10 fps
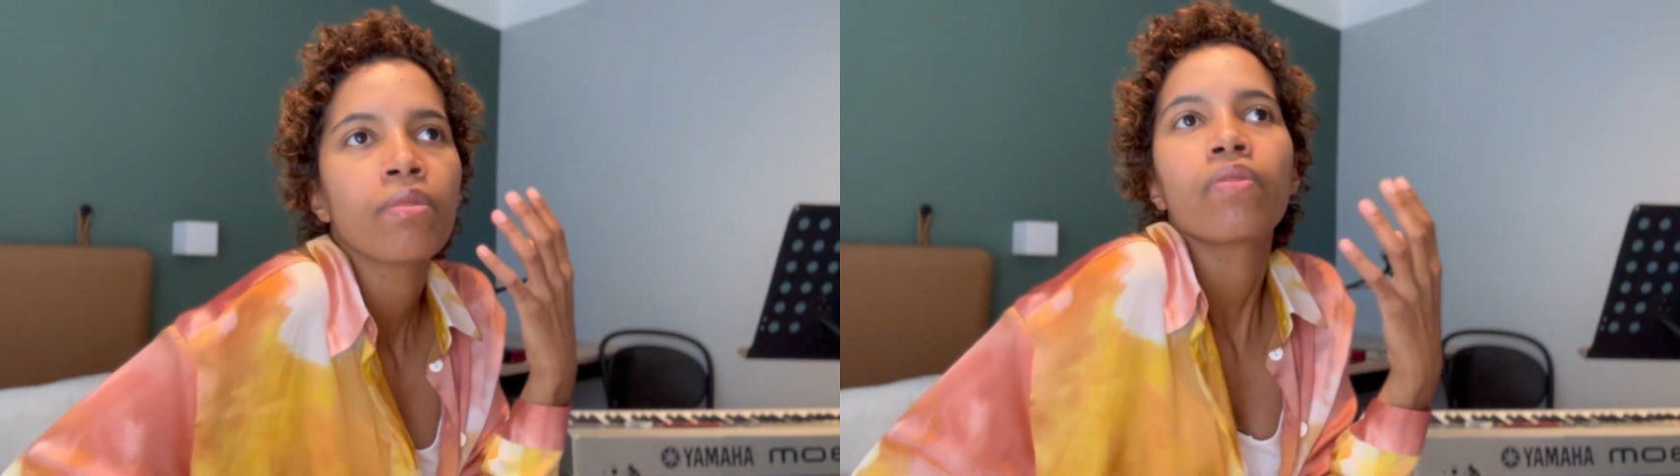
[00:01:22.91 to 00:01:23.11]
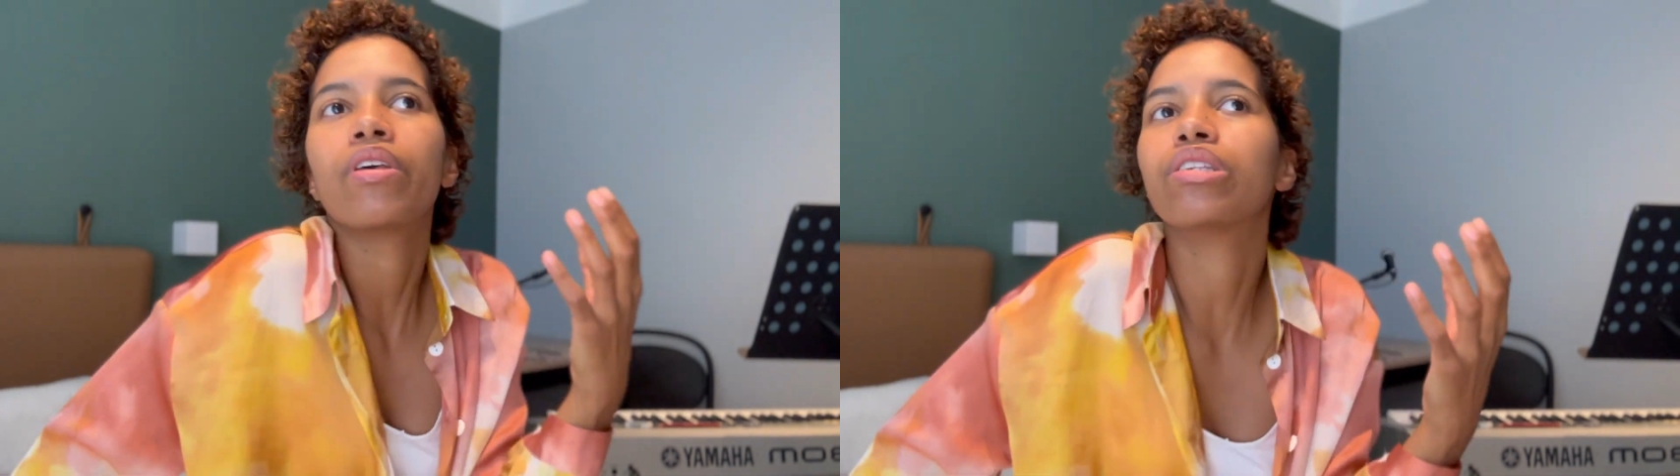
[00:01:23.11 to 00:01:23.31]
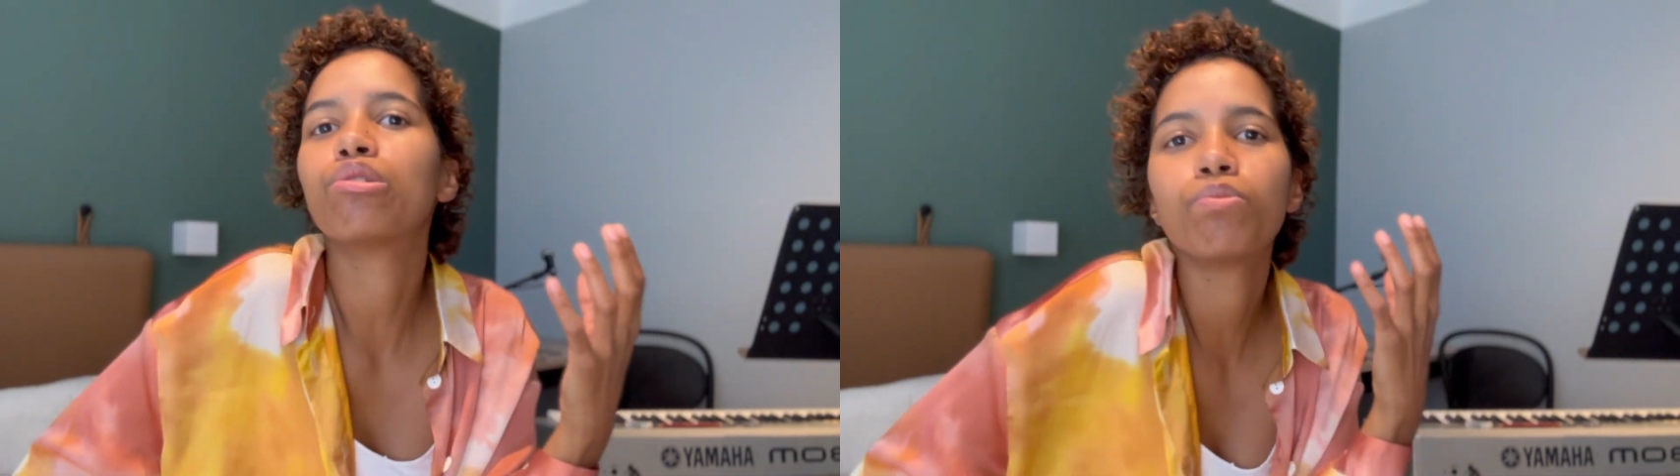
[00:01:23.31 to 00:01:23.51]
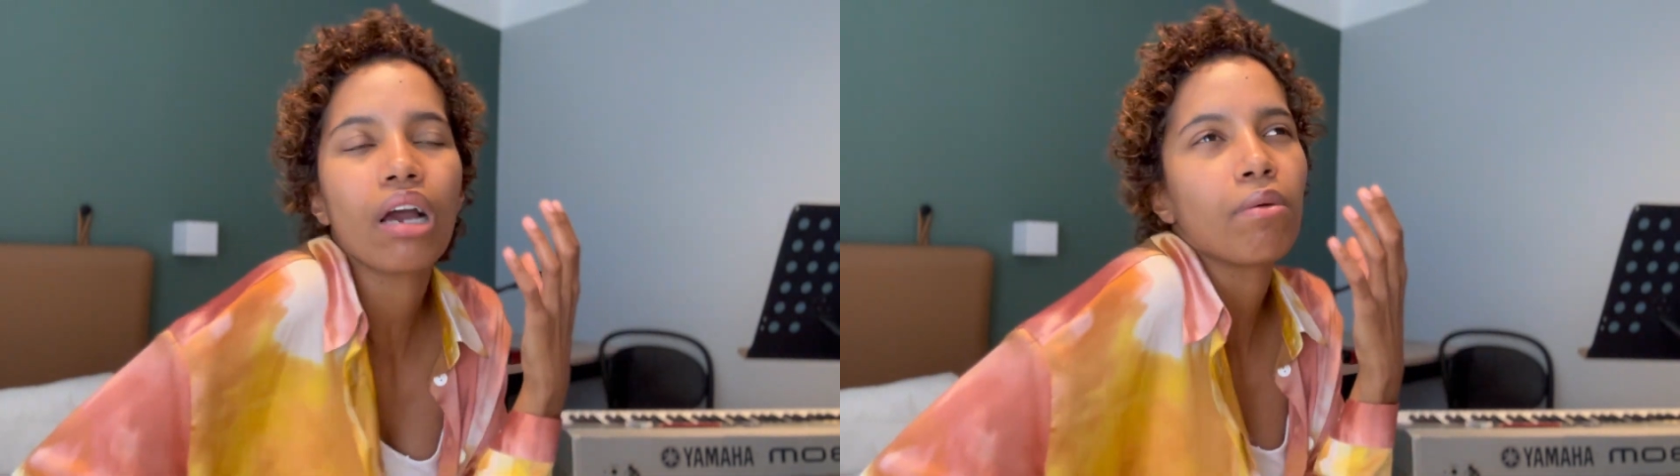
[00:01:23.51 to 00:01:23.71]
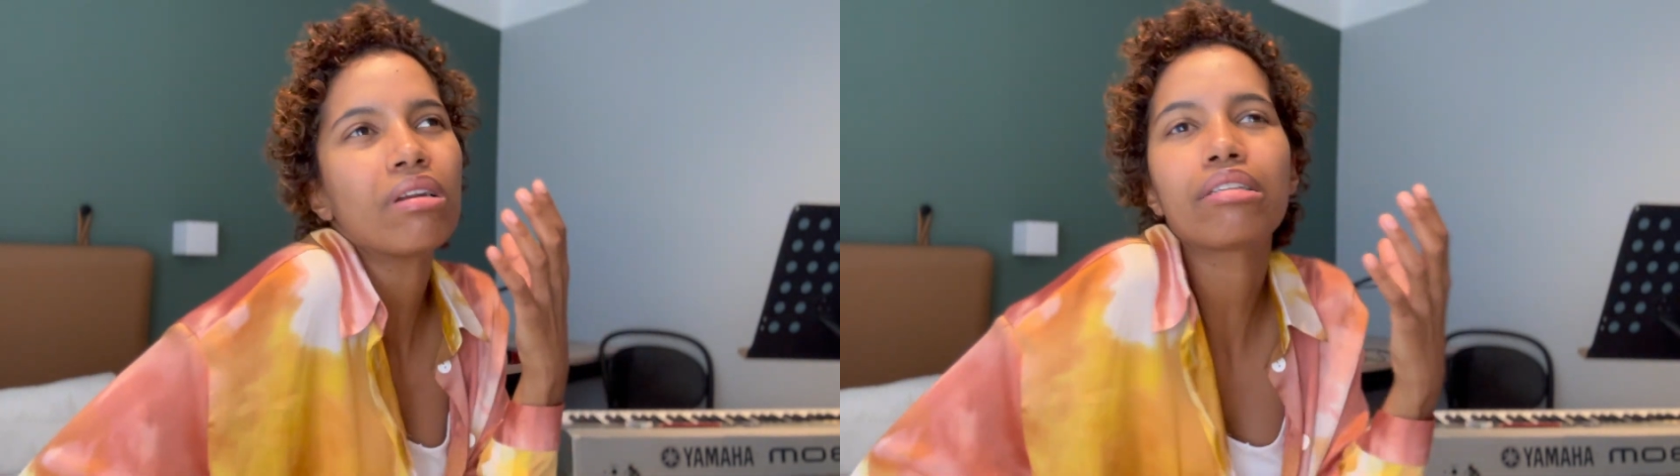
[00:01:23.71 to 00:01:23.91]
there's I
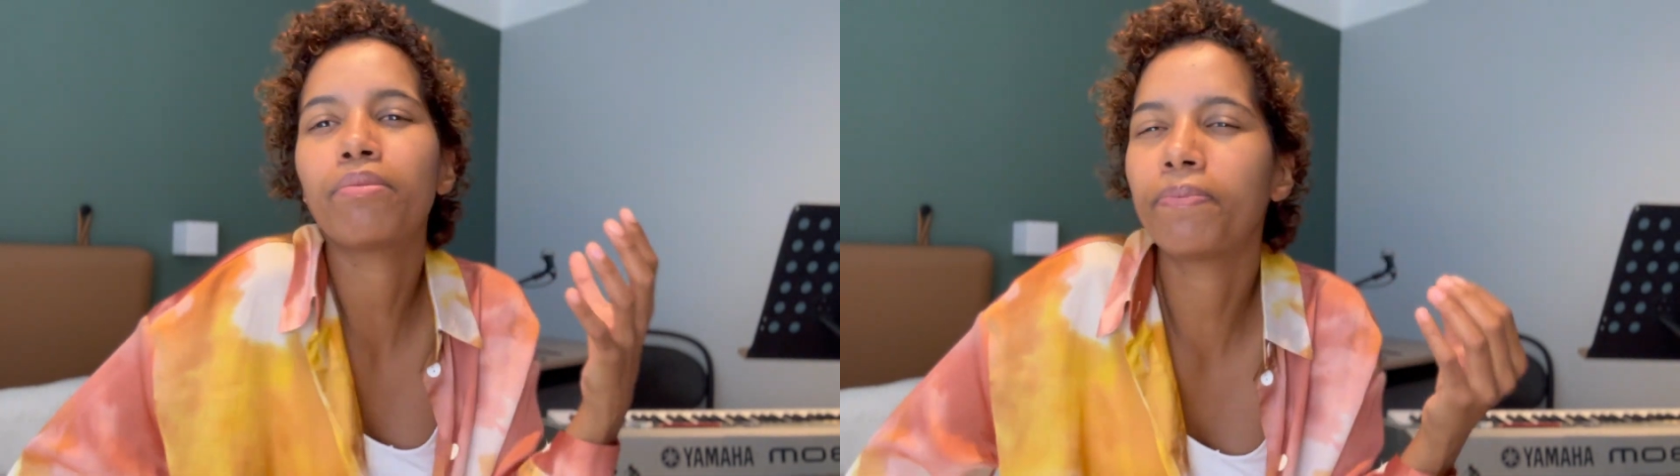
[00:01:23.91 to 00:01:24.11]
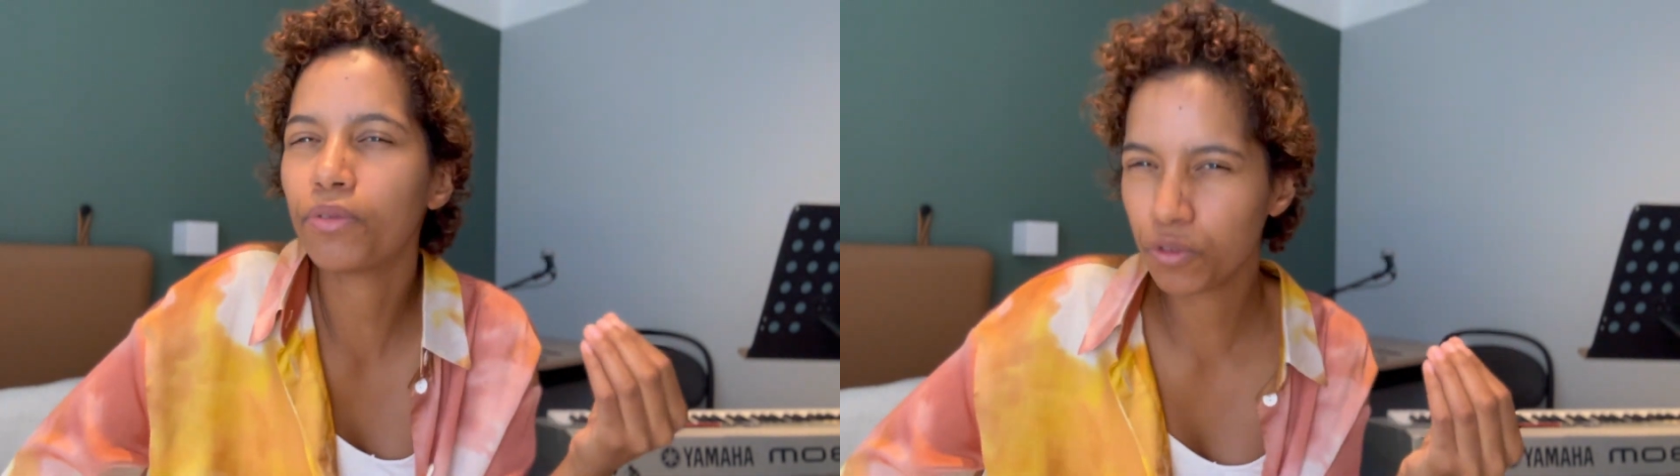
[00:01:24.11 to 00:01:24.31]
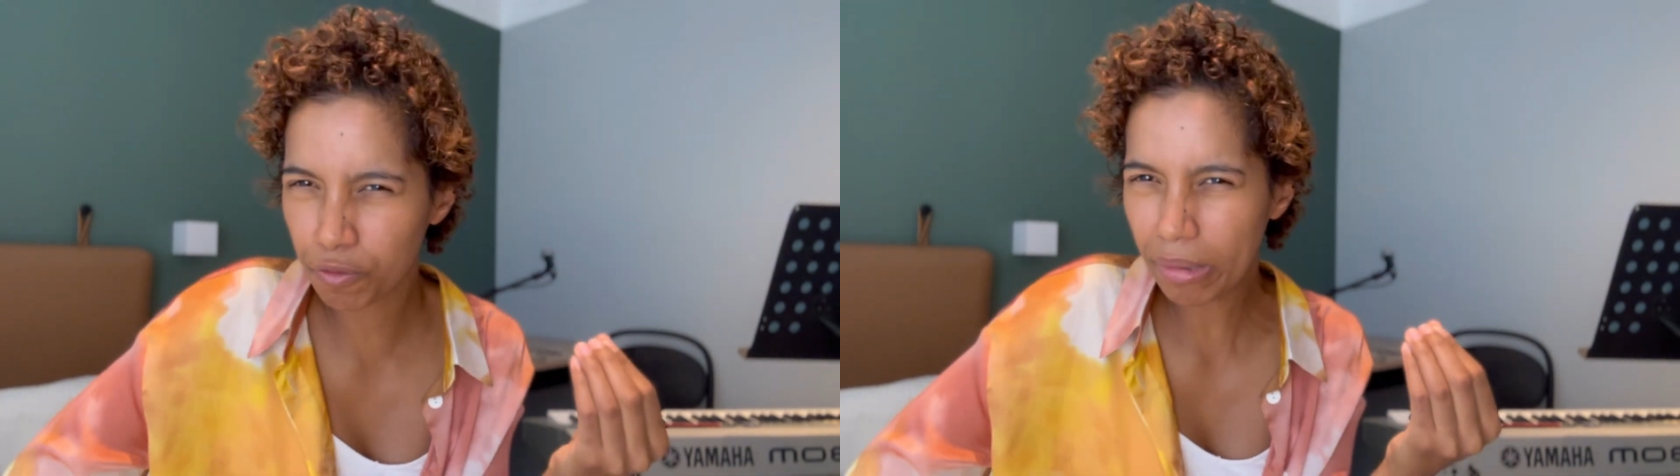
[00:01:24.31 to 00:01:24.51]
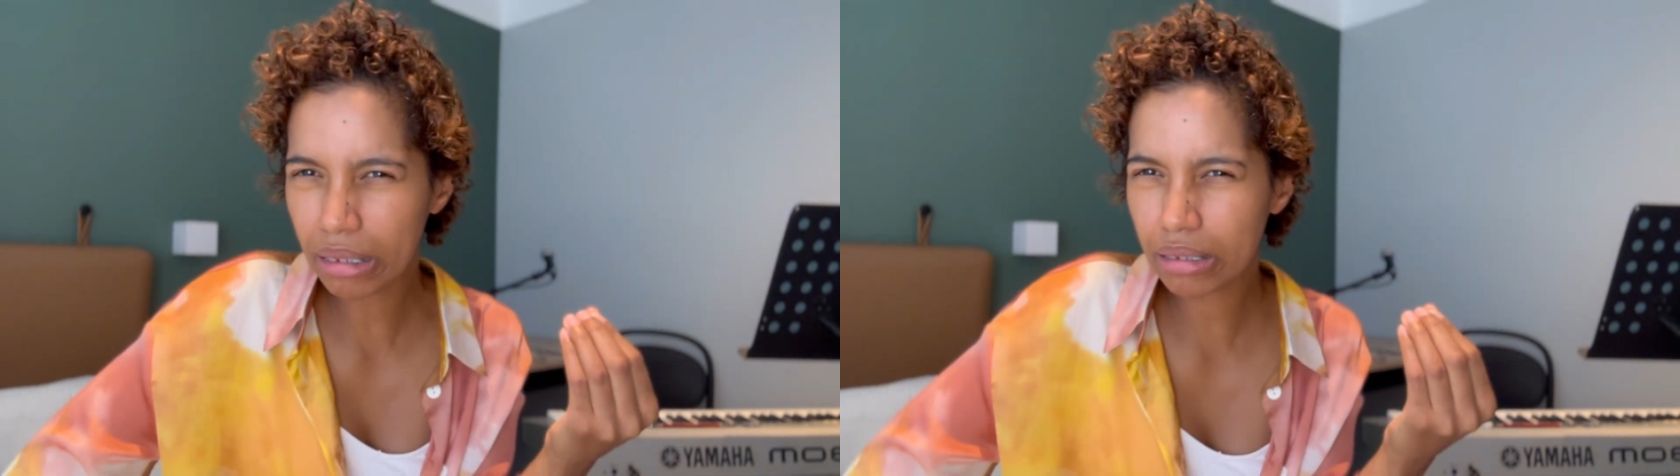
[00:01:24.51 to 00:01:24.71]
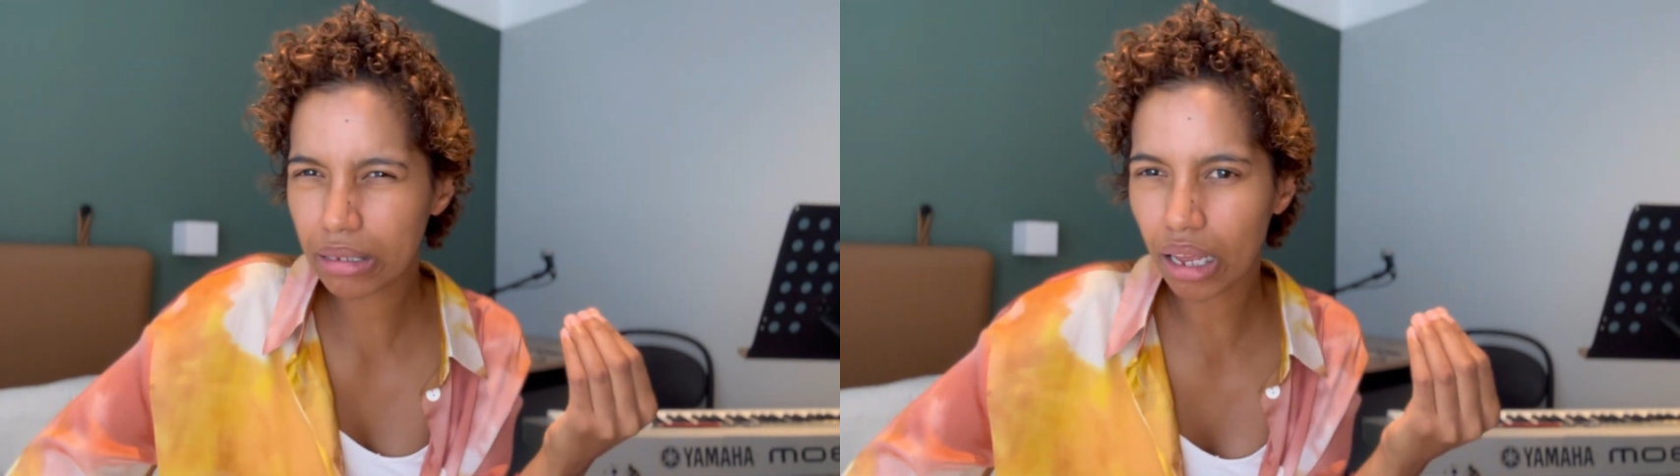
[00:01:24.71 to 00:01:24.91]
want to say improvements,